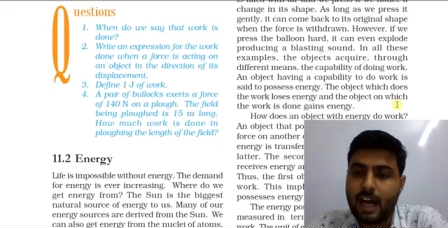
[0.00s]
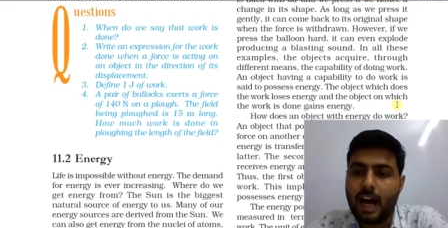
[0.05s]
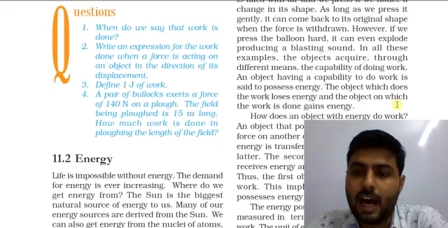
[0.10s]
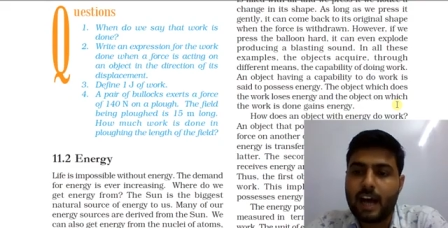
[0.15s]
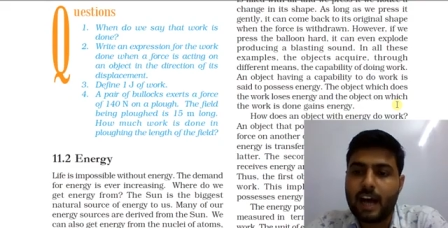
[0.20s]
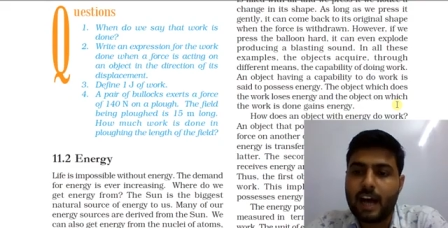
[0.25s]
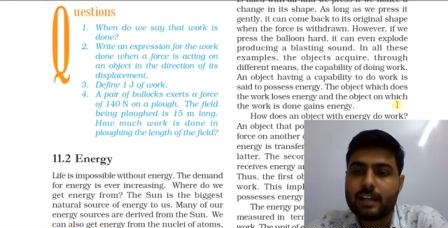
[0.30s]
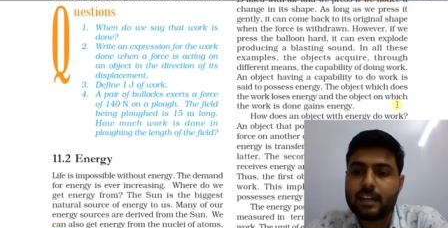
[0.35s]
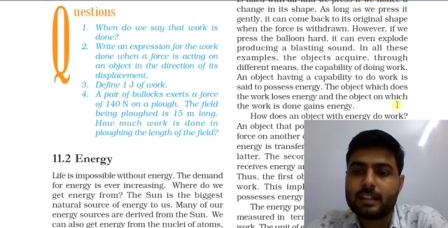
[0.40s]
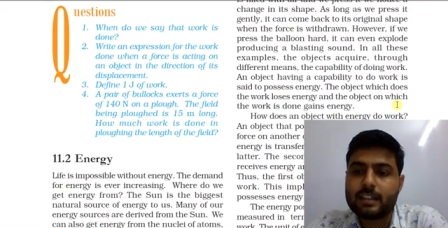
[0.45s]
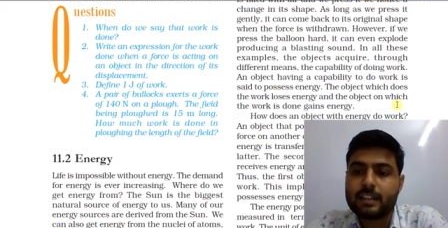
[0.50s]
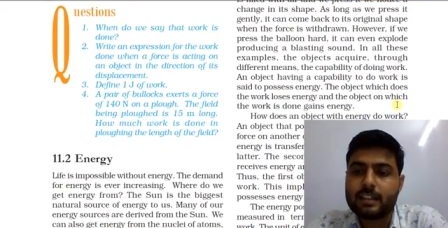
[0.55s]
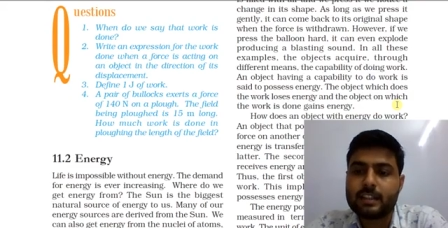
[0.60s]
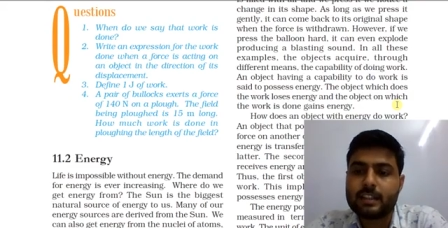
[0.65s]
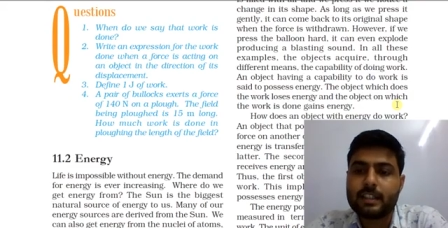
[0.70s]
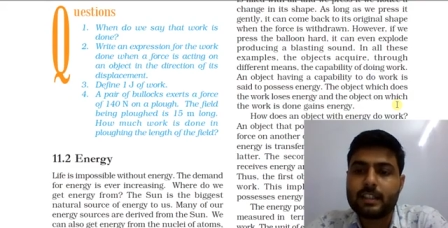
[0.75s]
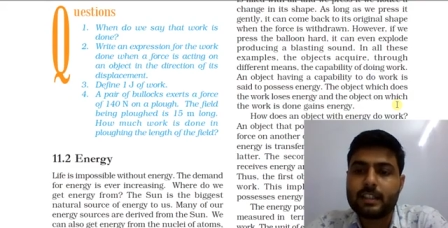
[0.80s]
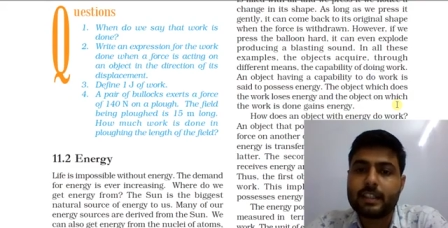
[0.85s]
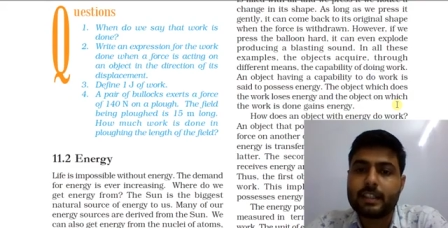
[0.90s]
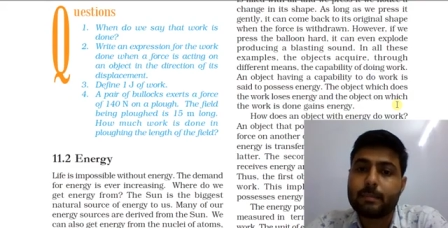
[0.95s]
are
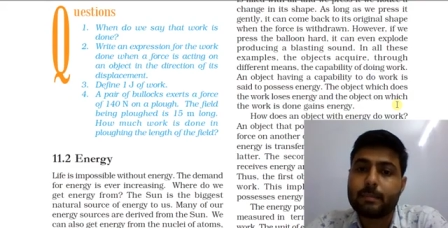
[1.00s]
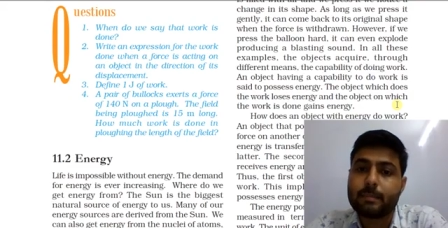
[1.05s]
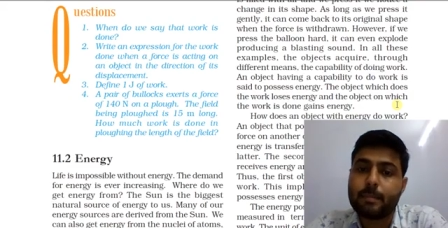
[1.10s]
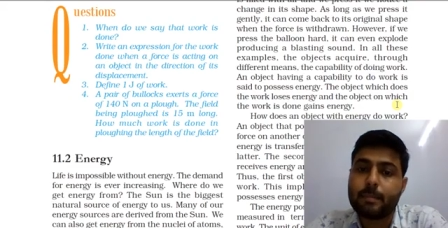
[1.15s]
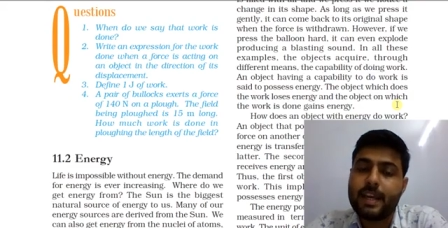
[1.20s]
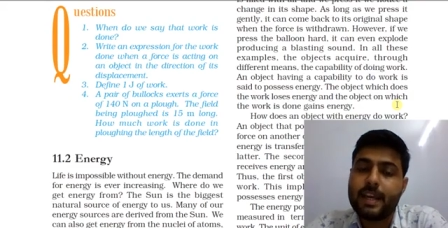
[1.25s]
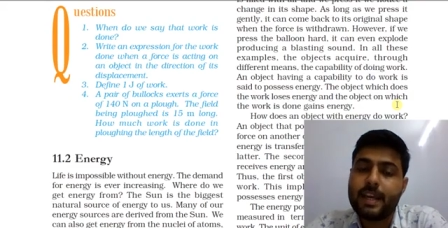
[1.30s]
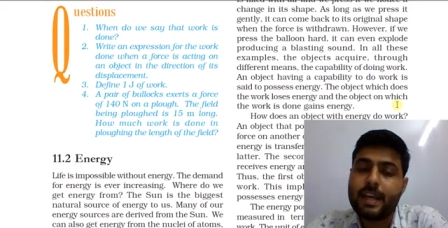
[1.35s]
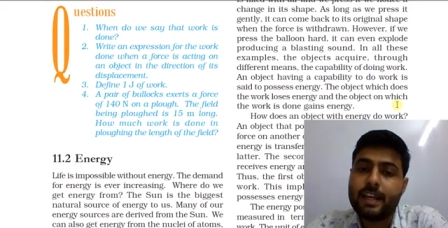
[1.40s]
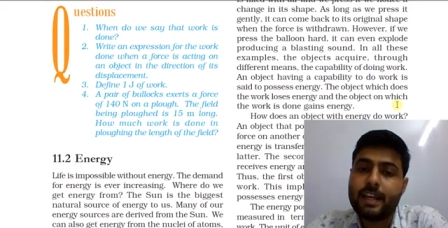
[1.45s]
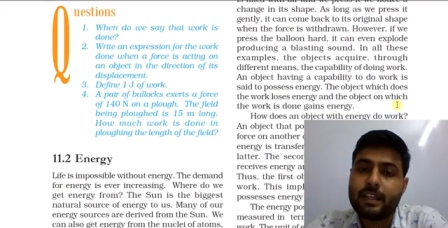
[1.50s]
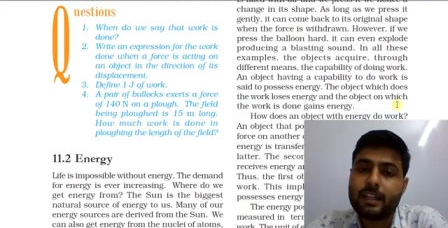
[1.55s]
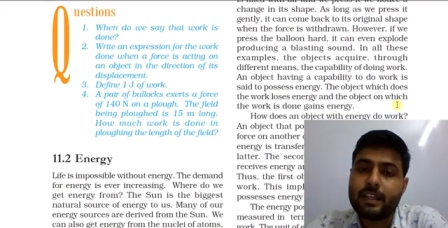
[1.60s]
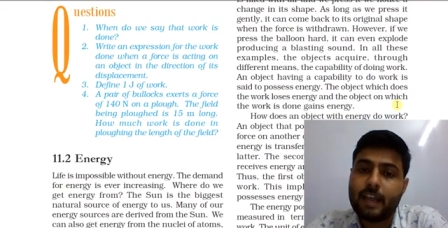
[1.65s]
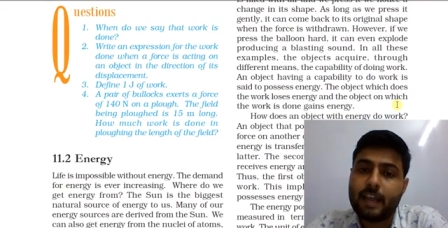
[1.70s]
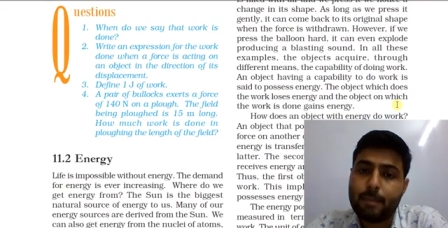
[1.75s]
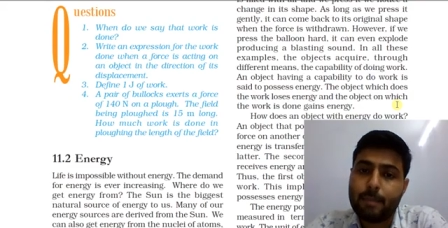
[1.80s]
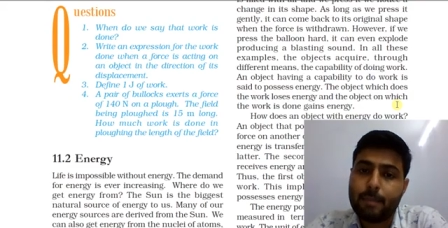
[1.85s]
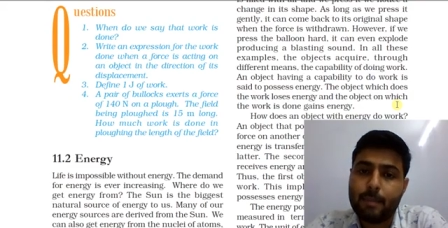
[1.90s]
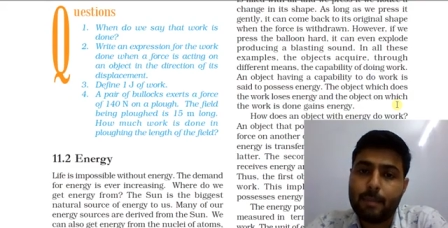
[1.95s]
being
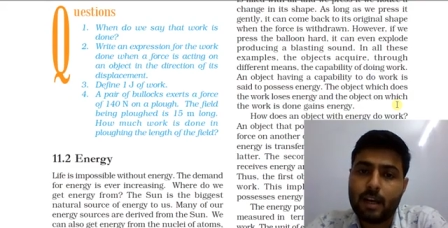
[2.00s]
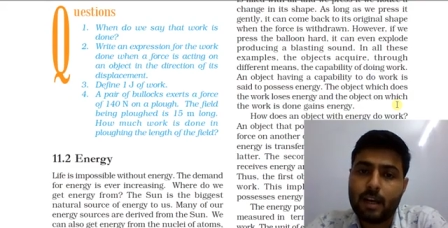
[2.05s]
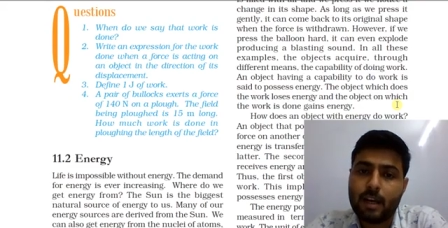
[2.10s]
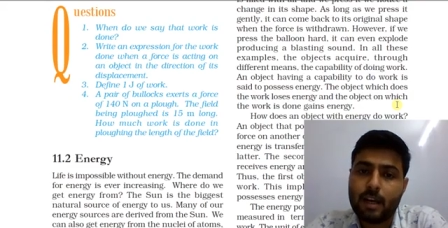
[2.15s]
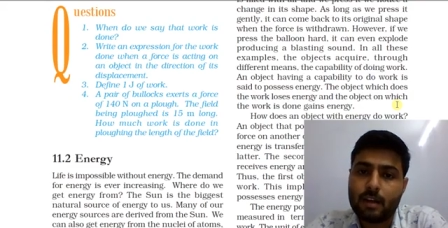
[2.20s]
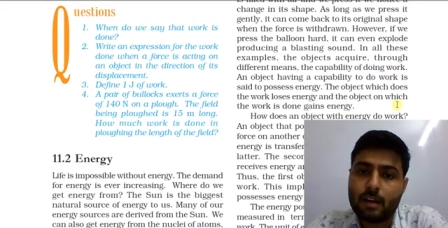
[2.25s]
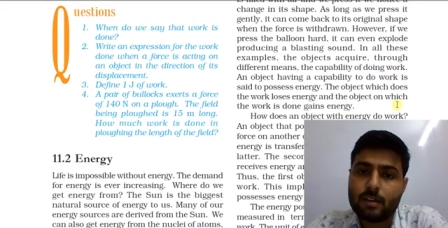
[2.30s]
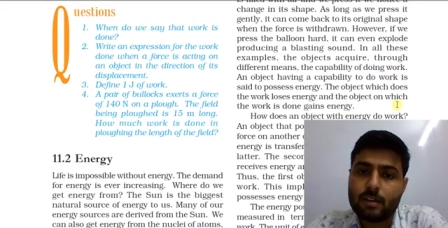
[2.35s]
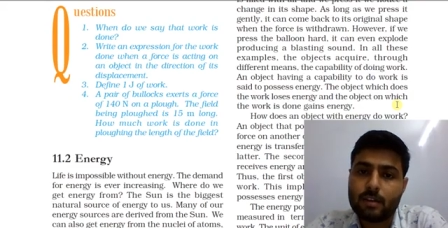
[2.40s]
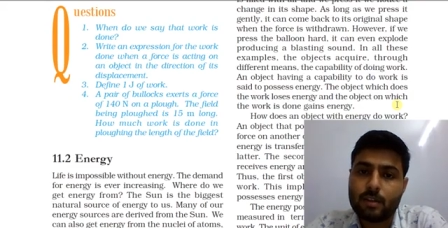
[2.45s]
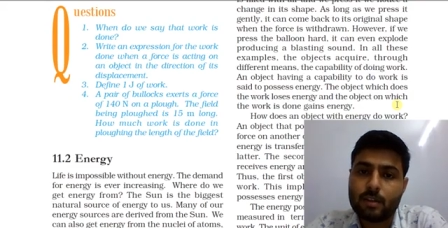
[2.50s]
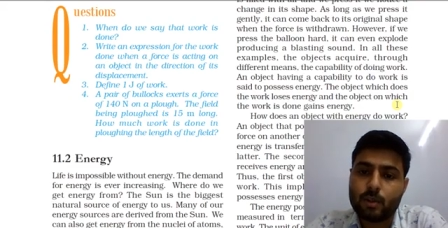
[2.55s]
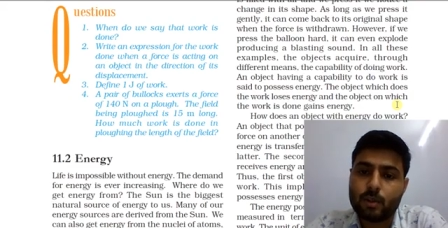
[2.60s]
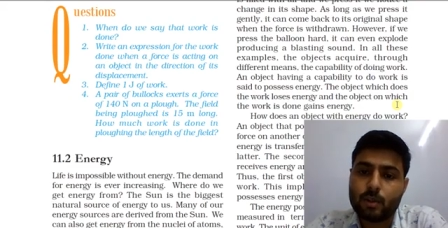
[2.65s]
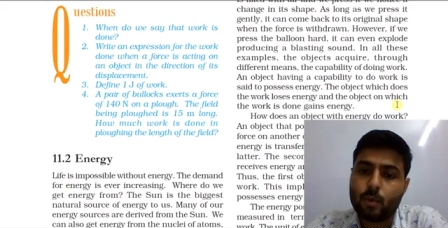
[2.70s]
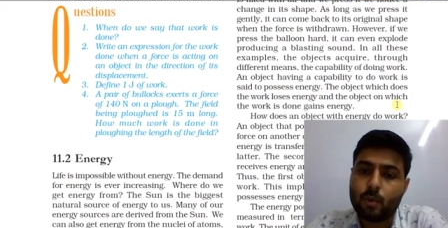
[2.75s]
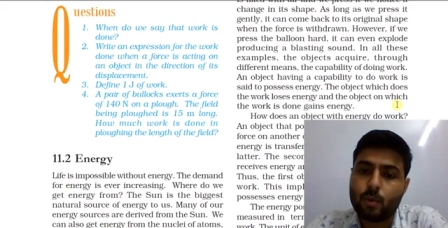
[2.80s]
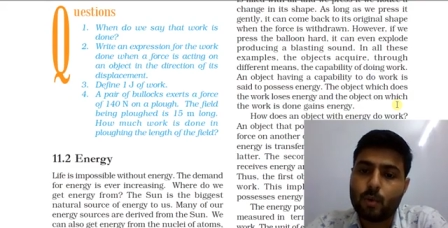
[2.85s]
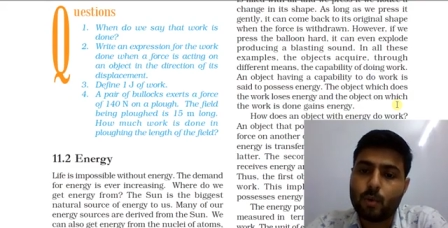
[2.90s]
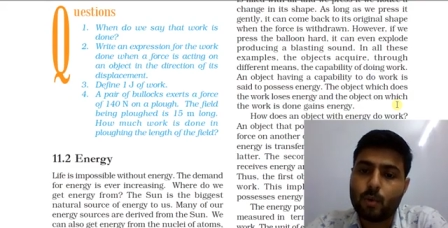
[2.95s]
capable
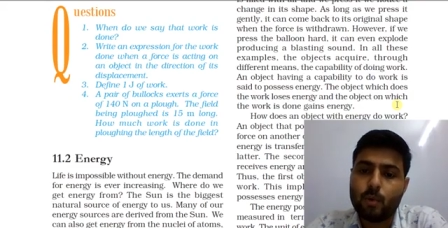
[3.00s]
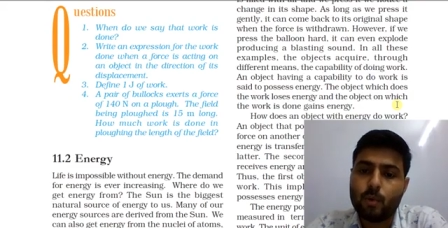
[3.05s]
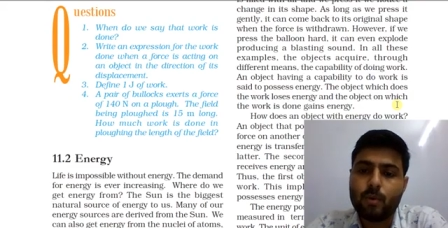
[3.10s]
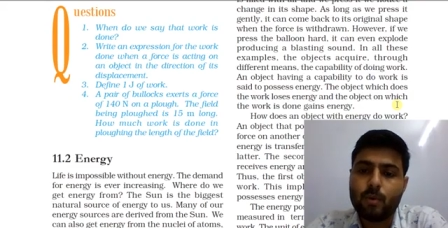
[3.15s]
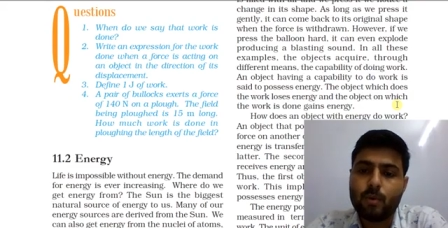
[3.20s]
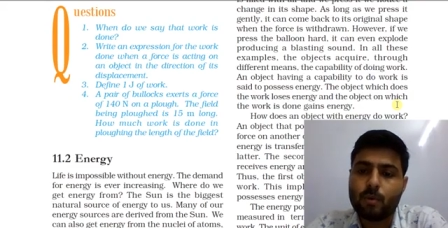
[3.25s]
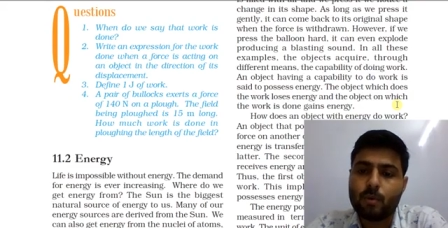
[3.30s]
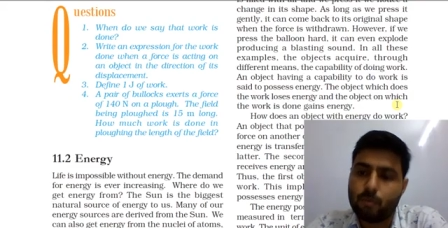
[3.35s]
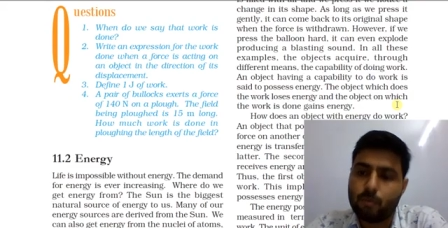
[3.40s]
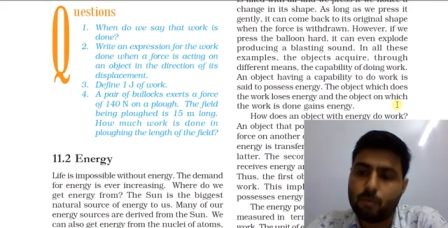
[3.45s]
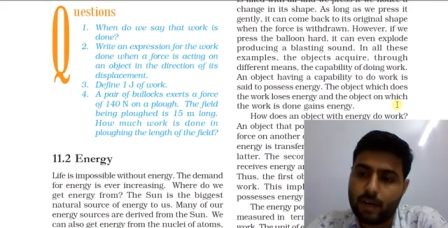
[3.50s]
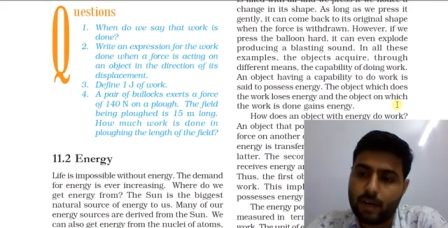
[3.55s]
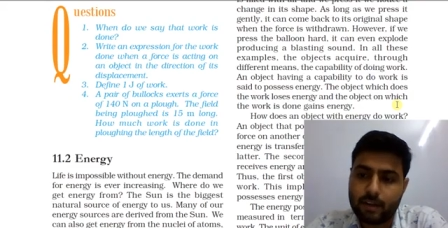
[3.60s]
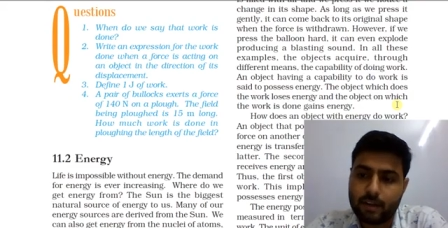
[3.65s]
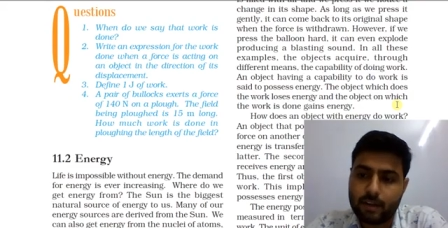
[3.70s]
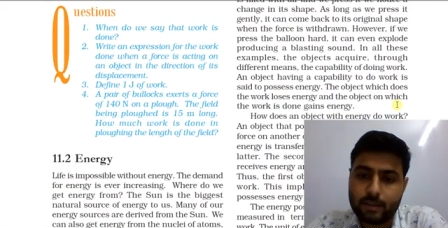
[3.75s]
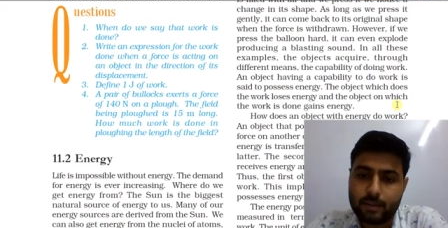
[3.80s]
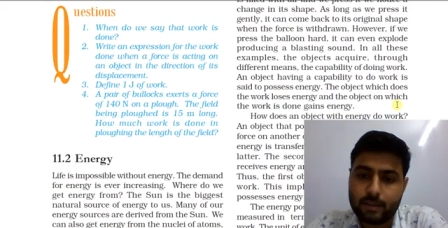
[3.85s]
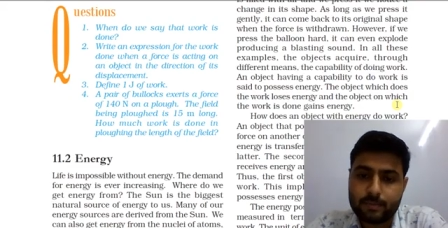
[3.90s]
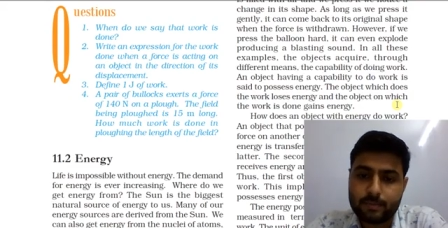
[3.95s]
to do
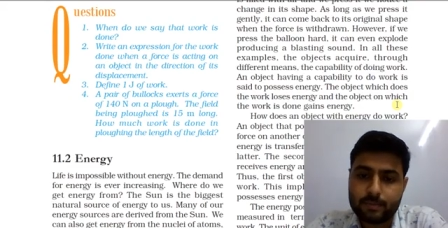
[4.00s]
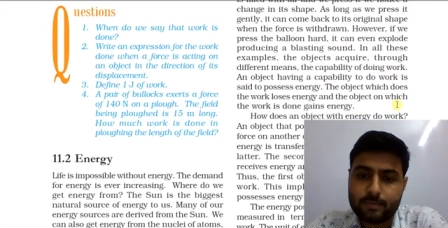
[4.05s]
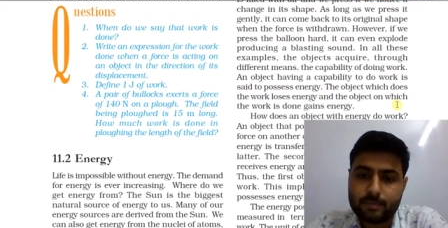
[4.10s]
work.